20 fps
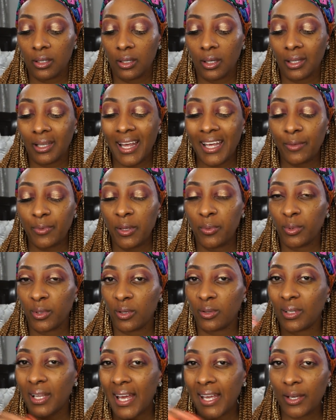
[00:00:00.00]
a lot of people
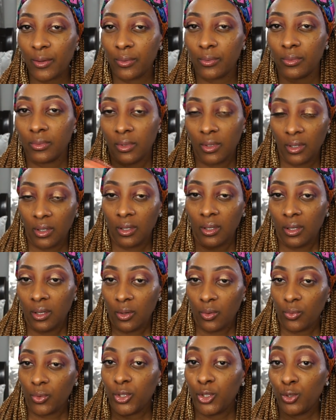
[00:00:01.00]
don't like
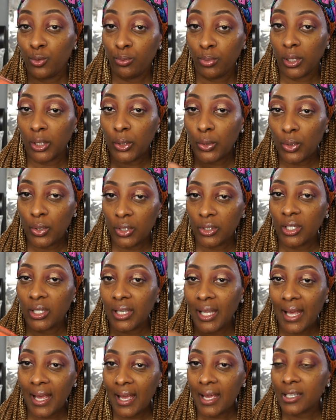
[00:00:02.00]
when you blow on your
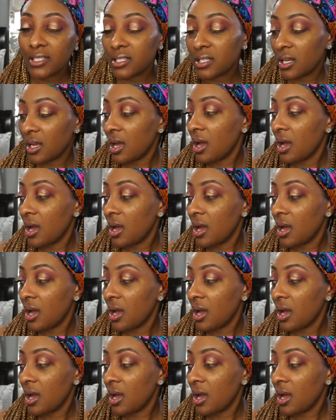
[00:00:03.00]
lash,